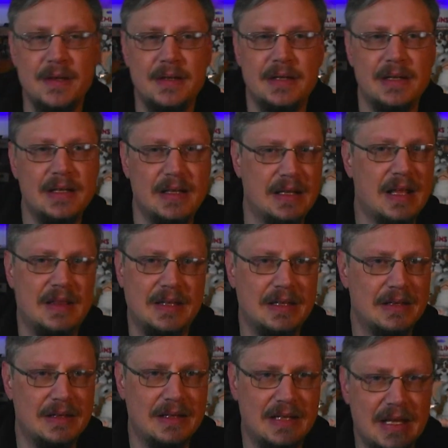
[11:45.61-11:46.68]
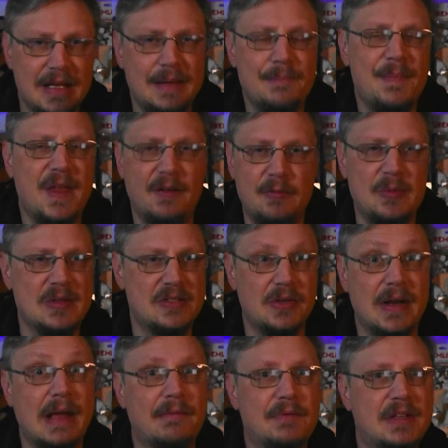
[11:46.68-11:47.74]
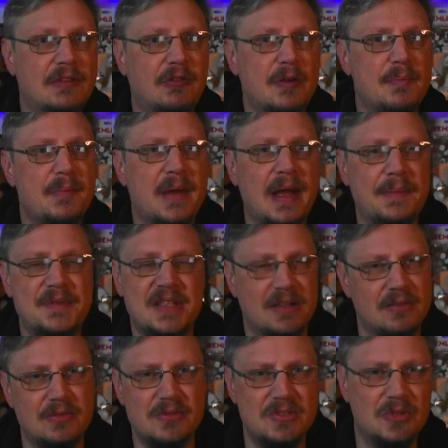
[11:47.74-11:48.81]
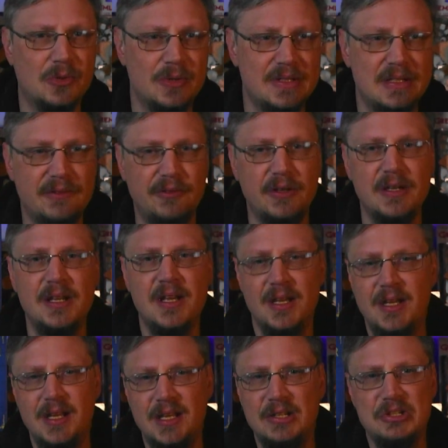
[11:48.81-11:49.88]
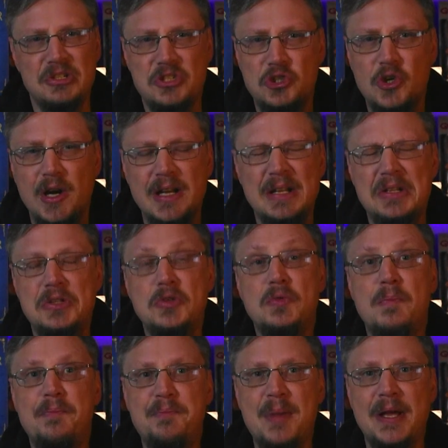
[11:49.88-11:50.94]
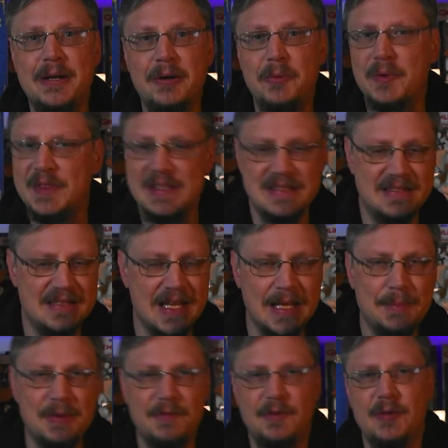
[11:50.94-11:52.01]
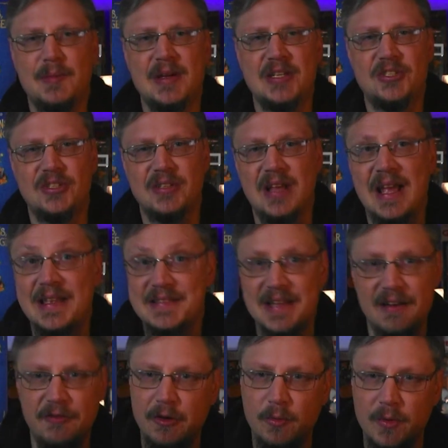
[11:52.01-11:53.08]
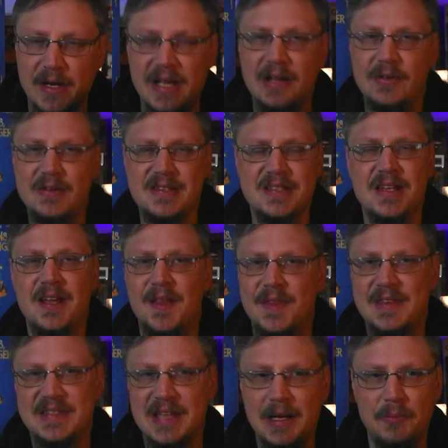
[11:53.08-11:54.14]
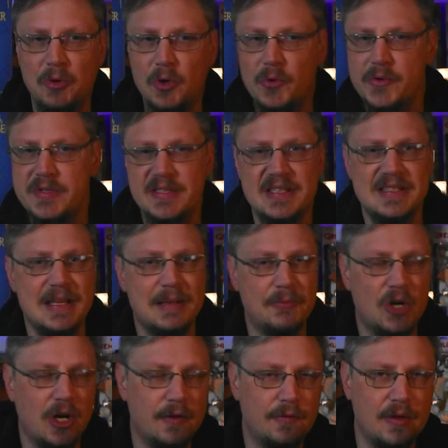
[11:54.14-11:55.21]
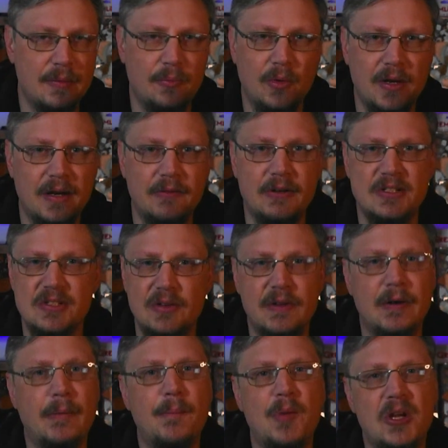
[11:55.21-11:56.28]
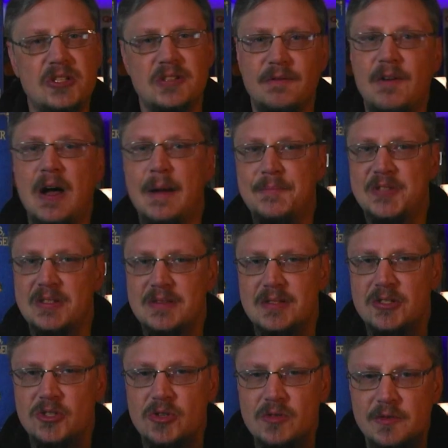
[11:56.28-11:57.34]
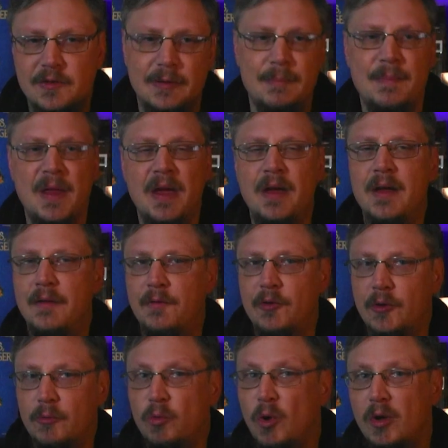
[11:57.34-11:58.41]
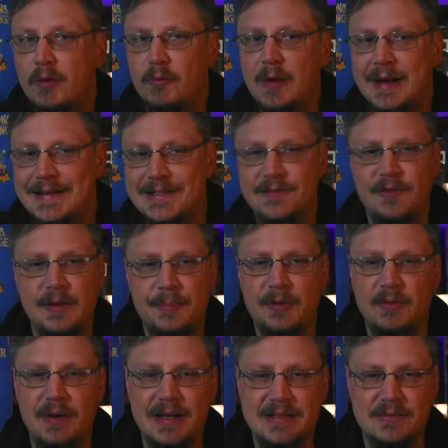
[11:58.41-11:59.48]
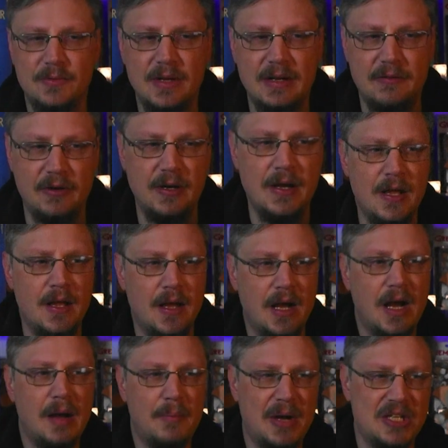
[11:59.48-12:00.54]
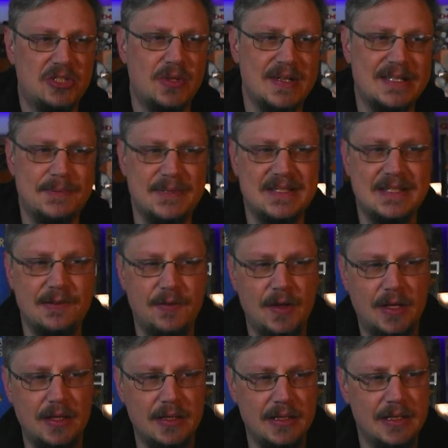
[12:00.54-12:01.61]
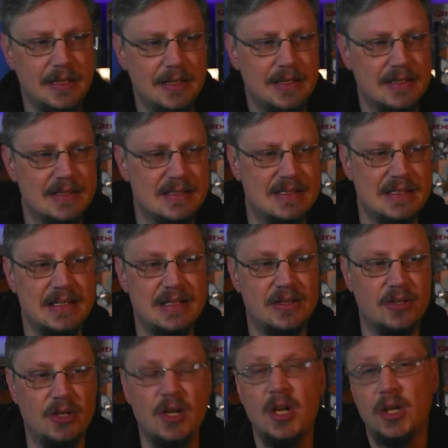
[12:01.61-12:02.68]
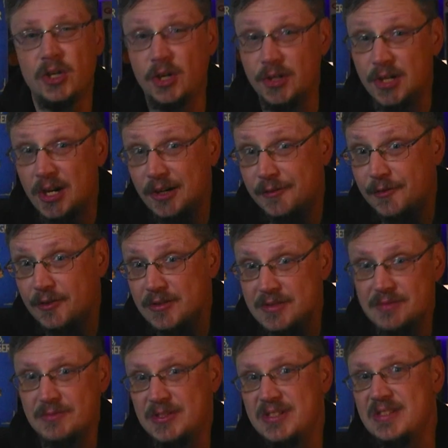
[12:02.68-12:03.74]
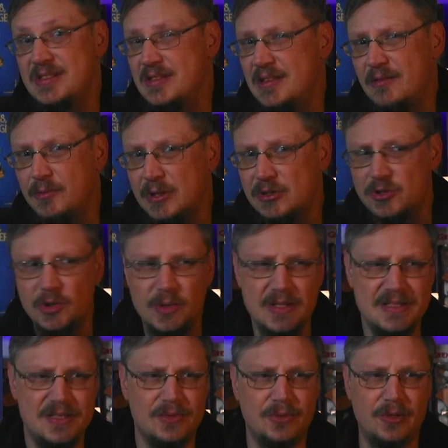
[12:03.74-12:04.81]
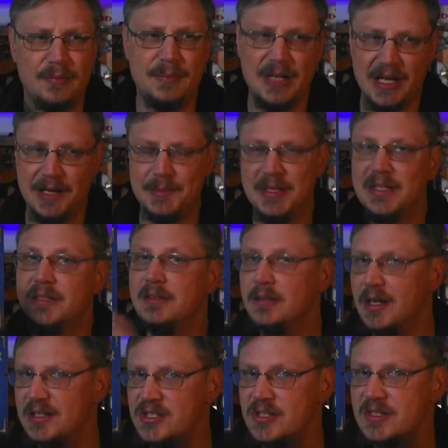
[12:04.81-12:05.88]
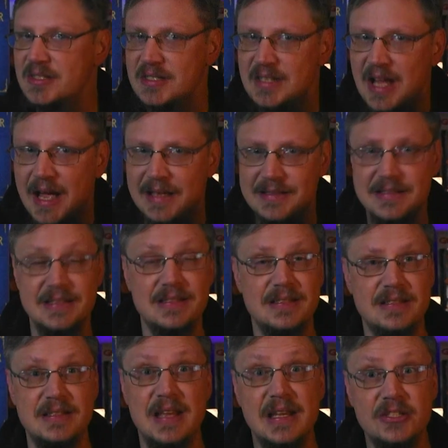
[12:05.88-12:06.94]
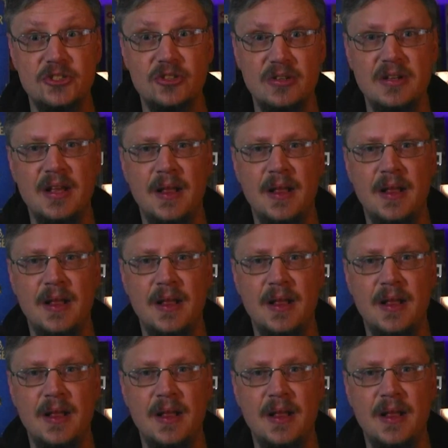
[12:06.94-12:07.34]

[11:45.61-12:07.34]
And at the end of the game, everybody's going to have different maps that are going to score different, and you're just trying to do better with the same information as everyone else, the same rolls, the same card flip, whatever. So there are a bunch of options to choose from for rolling rights, flipping rights, and whatever. My choice specifically is either Cartographers, which is the real choice, or behind me, Dungeons, Dice, and Danger.